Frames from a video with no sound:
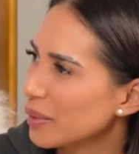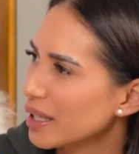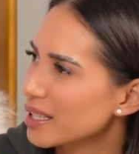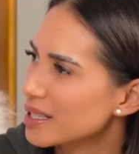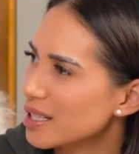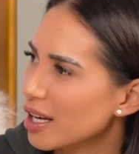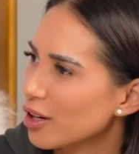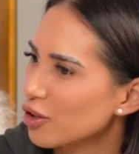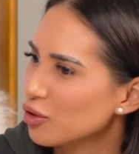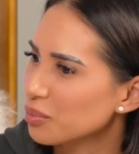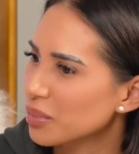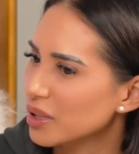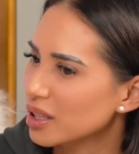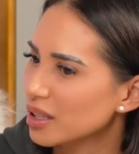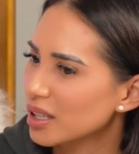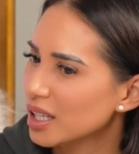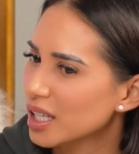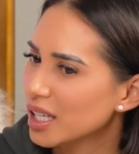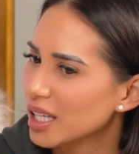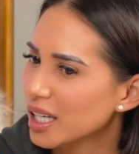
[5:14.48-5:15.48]
myself.
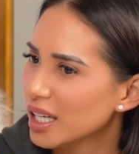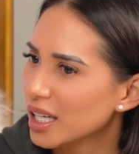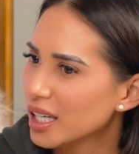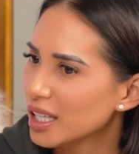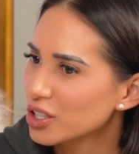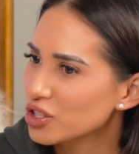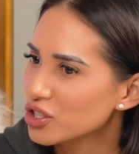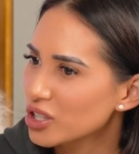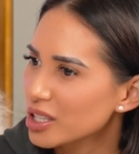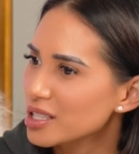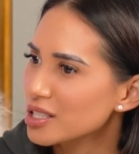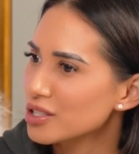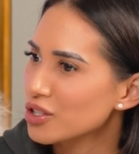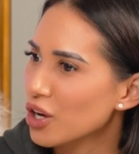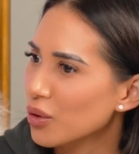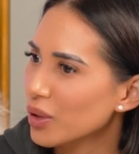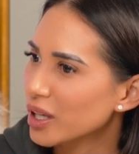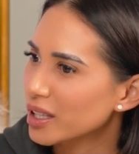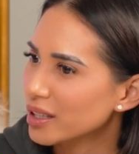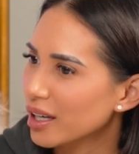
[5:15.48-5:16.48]
But just
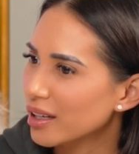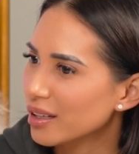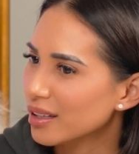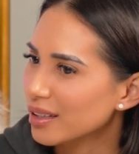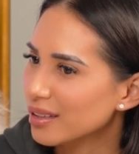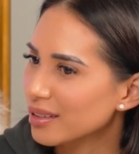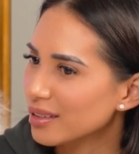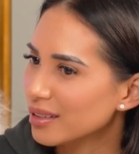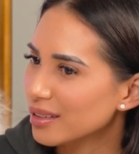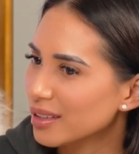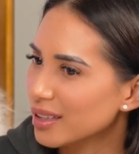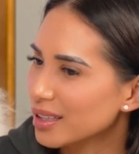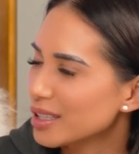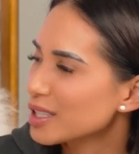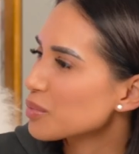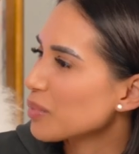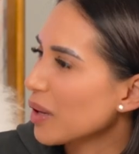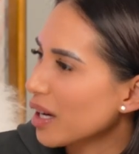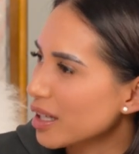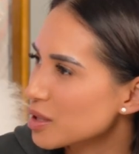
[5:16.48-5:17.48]
knowing that it
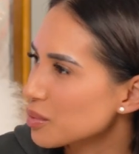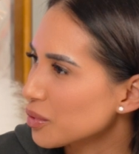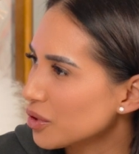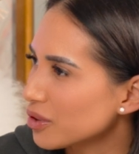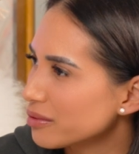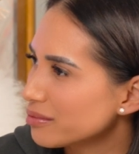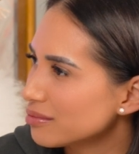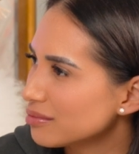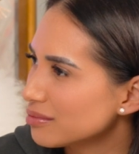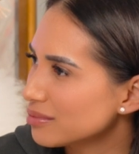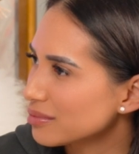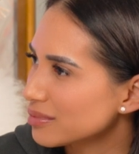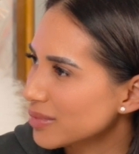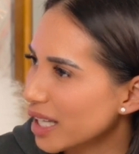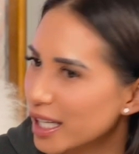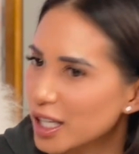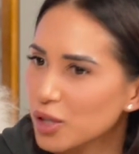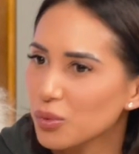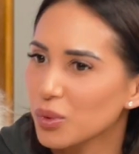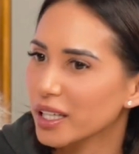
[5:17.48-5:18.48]
is possible.
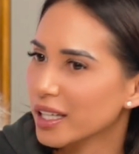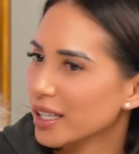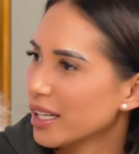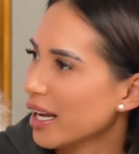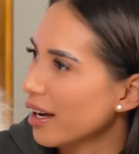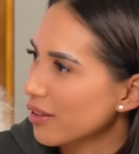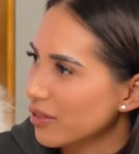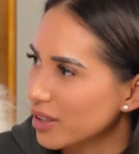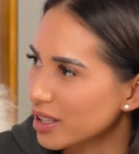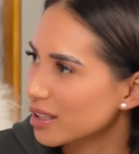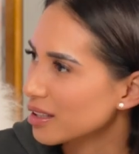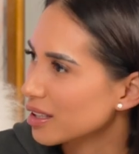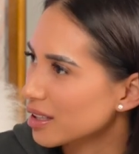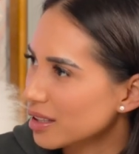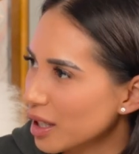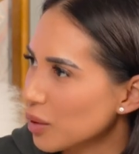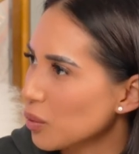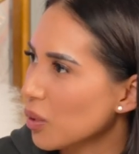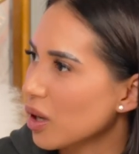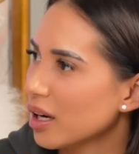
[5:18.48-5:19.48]
Anyone can have anything
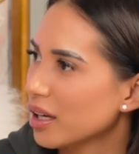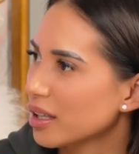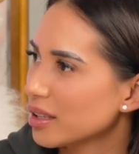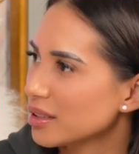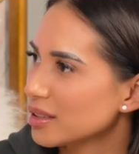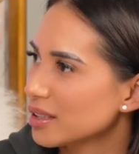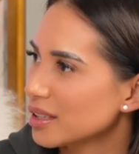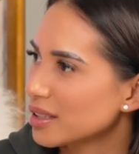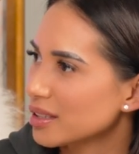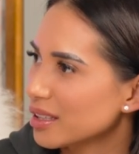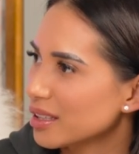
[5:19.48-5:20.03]
they want. And,